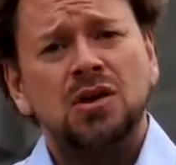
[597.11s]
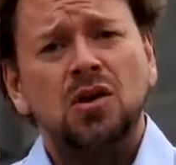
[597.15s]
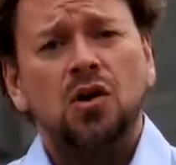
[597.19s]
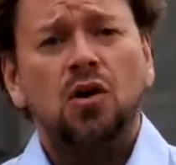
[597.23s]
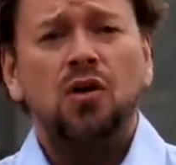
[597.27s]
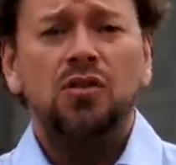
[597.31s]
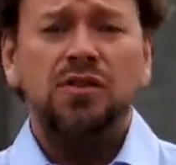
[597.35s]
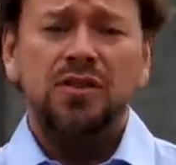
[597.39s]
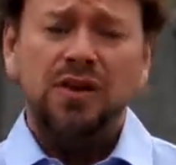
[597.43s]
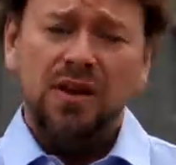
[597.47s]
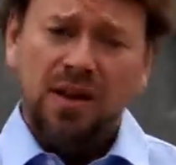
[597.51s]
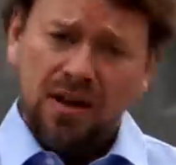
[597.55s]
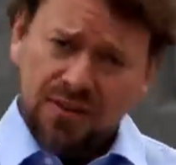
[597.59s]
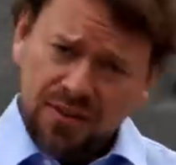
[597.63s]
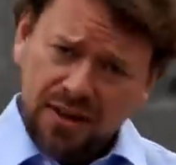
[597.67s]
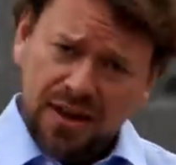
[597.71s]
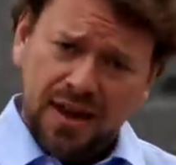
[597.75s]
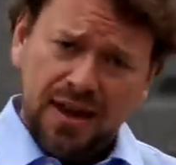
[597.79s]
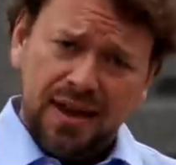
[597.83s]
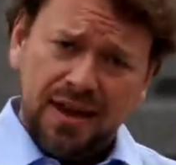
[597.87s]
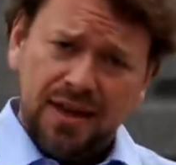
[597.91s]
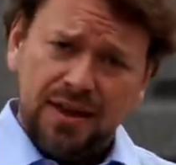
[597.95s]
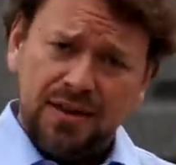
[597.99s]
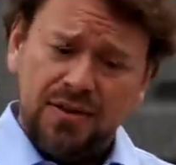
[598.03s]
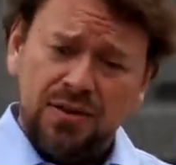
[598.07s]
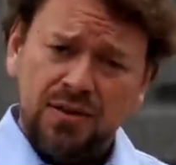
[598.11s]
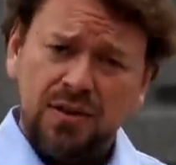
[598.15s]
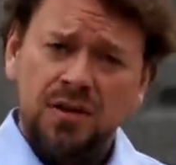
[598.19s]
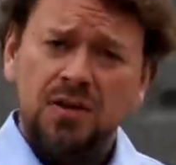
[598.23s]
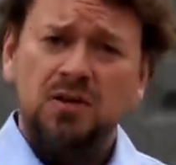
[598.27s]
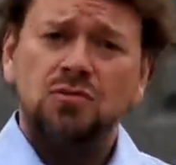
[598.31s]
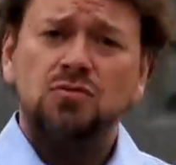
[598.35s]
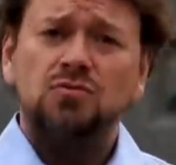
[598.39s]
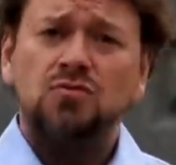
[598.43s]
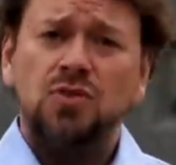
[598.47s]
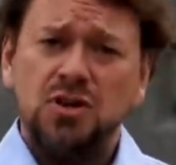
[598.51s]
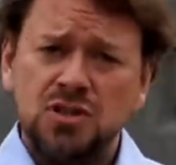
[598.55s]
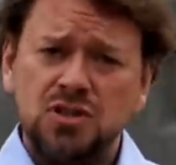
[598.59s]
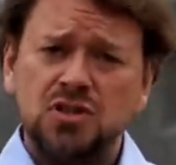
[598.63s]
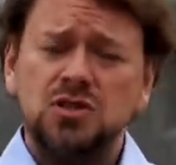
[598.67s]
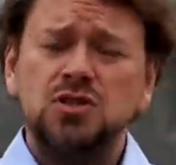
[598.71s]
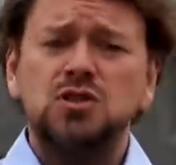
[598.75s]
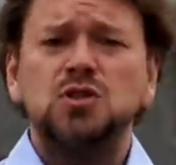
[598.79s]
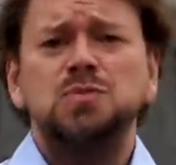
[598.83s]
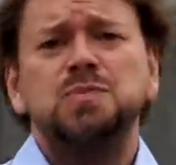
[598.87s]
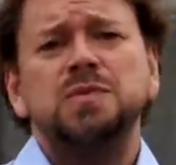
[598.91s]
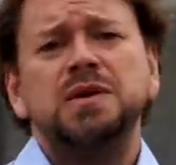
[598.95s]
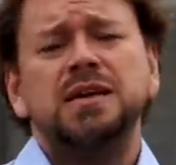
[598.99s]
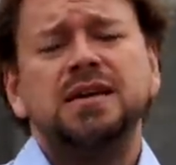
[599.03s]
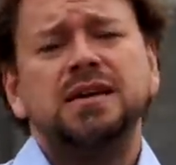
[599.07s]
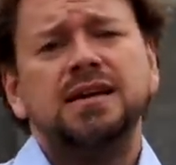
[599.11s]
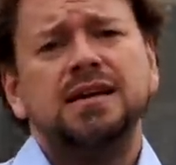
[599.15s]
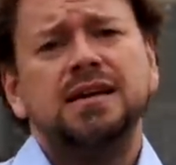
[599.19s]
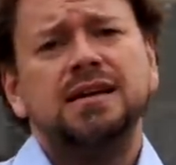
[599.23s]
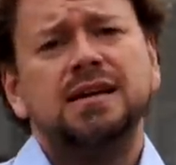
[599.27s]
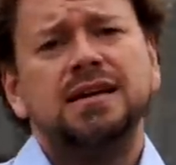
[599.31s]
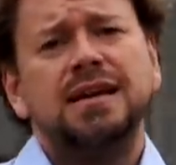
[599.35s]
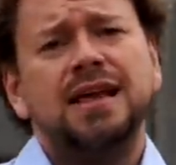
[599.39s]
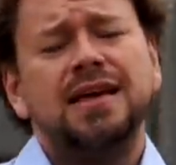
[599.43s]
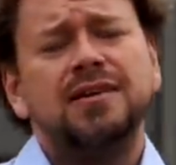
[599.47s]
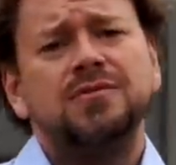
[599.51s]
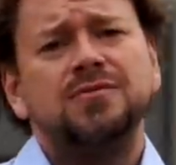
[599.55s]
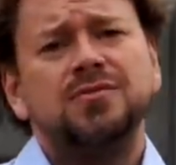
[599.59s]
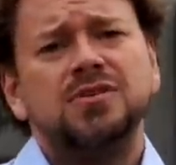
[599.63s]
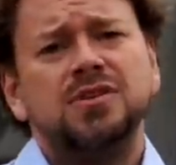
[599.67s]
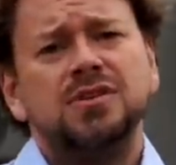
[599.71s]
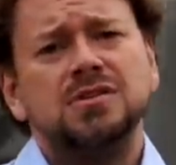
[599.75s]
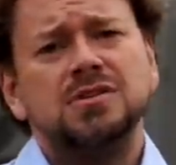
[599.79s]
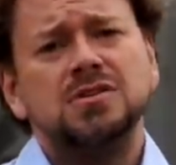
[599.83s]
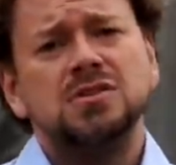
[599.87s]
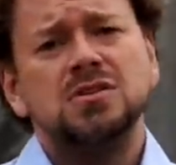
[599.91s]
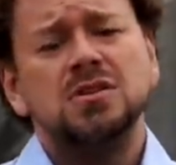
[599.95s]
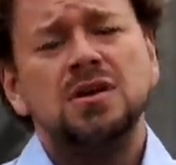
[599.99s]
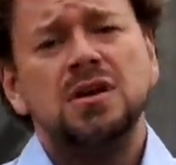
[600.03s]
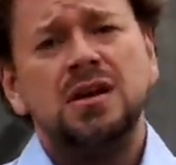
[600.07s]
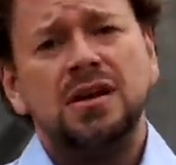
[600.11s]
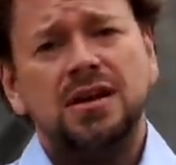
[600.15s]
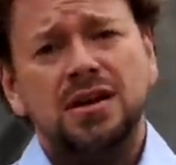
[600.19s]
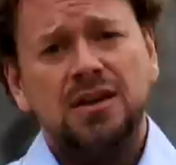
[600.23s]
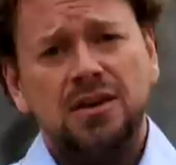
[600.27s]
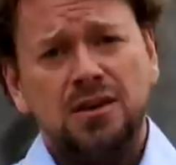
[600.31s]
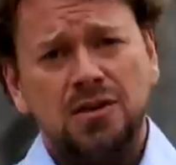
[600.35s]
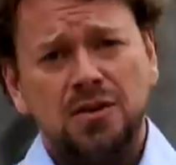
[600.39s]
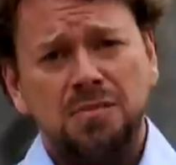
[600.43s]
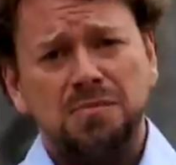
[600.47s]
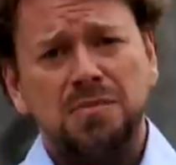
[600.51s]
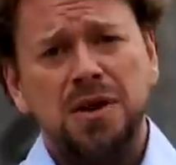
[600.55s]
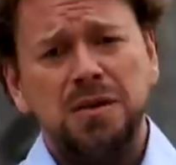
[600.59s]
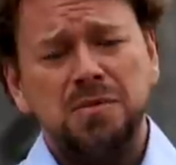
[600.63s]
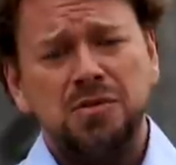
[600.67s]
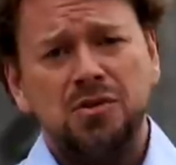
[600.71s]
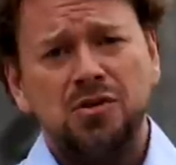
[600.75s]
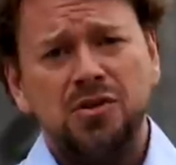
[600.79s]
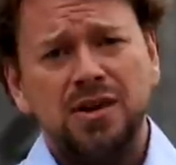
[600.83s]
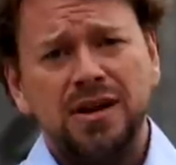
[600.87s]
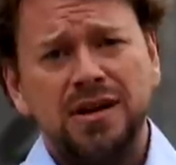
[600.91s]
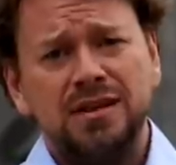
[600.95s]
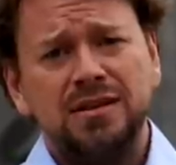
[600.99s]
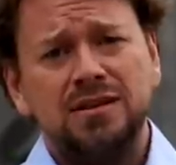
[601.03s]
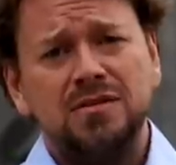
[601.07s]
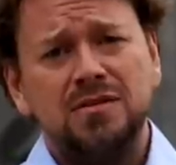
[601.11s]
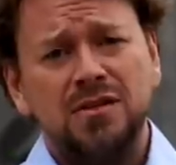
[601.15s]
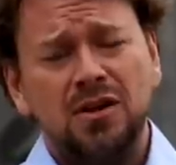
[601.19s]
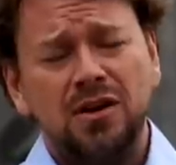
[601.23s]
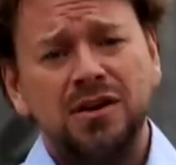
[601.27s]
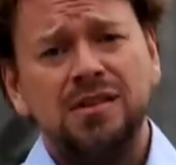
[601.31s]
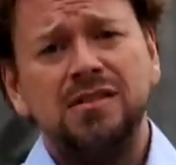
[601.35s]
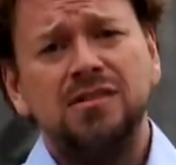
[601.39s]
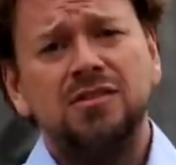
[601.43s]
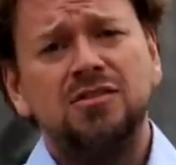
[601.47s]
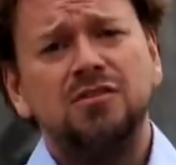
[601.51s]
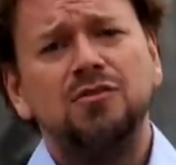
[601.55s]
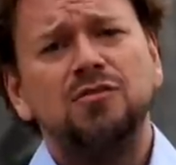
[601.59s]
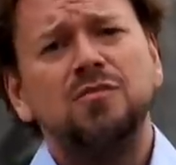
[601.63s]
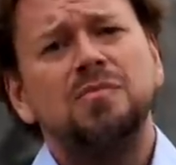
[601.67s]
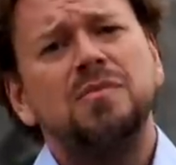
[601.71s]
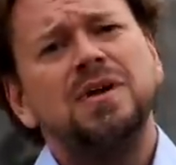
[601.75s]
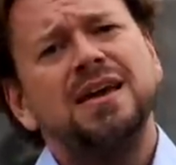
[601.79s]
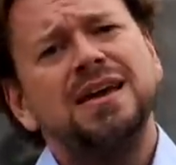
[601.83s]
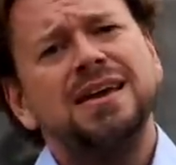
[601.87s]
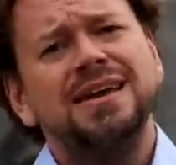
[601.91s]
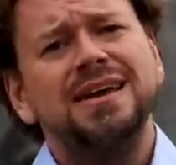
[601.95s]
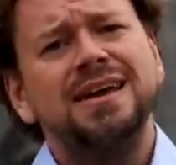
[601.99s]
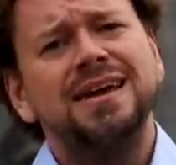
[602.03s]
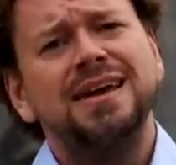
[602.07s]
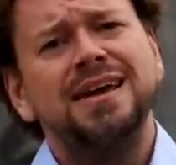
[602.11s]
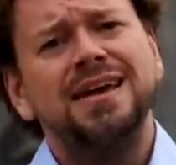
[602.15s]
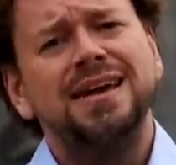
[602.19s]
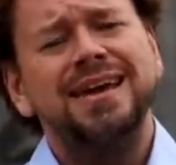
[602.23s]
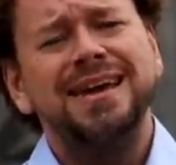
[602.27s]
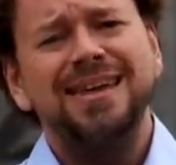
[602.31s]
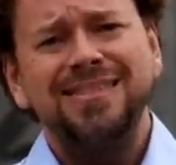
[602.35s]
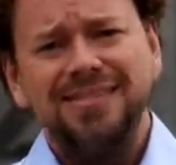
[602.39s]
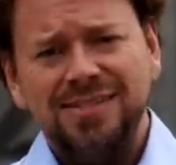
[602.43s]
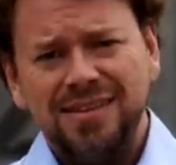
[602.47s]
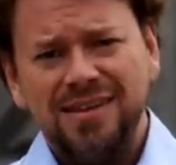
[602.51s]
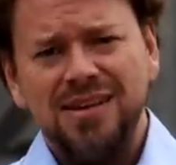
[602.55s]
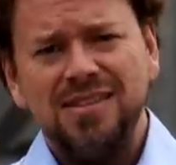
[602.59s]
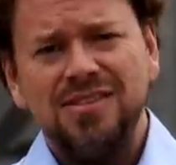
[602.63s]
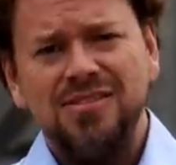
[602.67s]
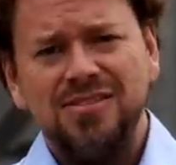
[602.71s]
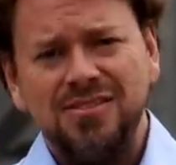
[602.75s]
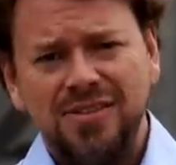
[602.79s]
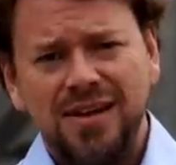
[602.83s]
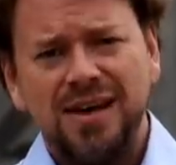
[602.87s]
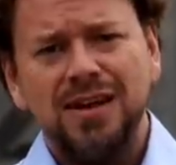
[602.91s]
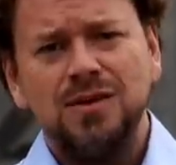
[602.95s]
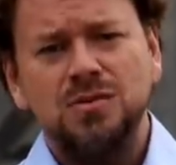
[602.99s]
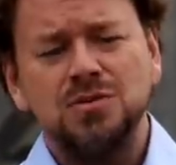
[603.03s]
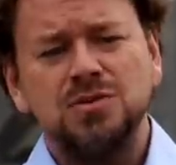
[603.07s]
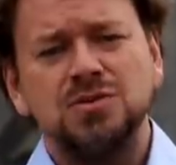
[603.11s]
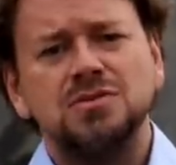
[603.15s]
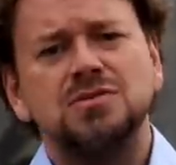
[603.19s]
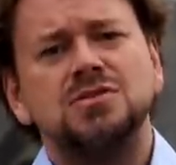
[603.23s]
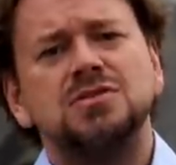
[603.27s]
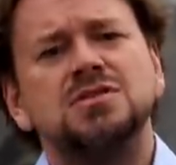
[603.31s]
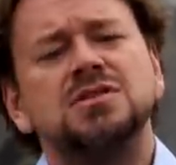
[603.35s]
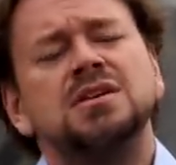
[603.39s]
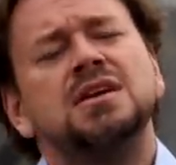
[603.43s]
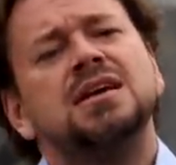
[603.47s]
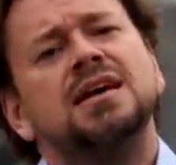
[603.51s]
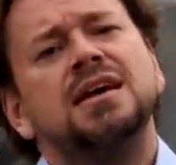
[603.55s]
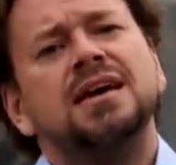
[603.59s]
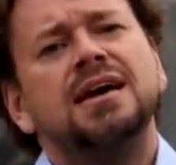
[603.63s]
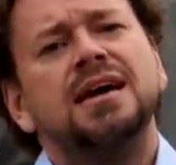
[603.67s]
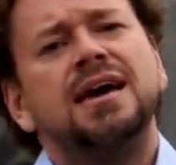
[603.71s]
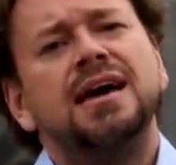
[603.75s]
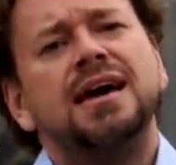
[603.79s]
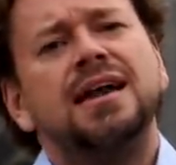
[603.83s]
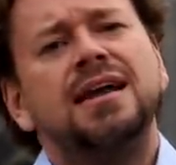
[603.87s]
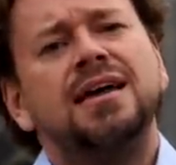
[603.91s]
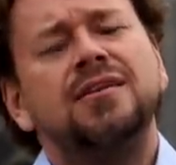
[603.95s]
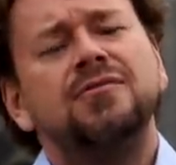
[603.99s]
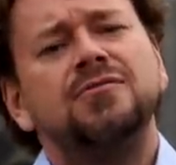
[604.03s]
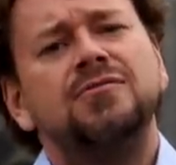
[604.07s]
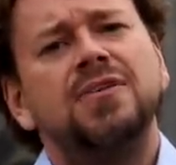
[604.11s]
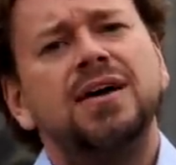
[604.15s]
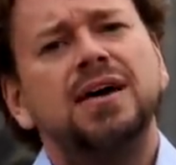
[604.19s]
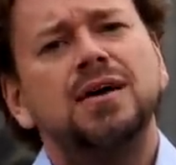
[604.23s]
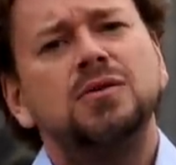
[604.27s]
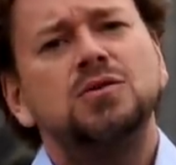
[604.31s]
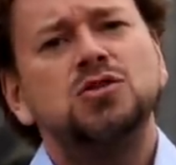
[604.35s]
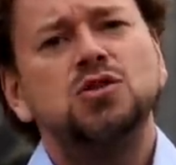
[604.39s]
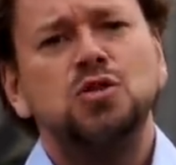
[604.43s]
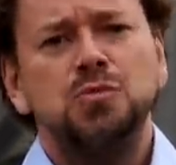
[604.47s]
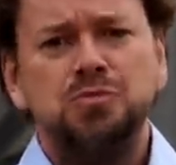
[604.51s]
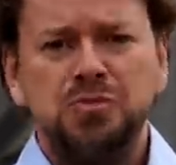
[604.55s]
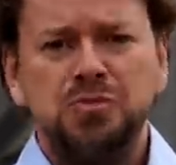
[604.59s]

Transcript: On the other hand, Russian-speaking Latvians commemorate ninth of May here in their thousands and have vowed to